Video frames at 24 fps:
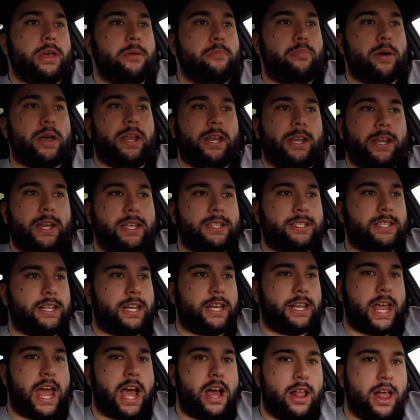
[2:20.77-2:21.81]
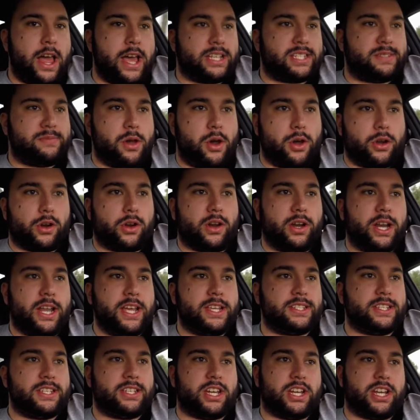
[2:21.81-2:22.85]
but it isn't an LS motor. It
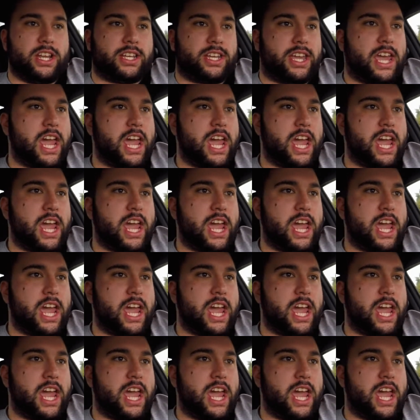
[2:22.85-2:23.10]
isn't going to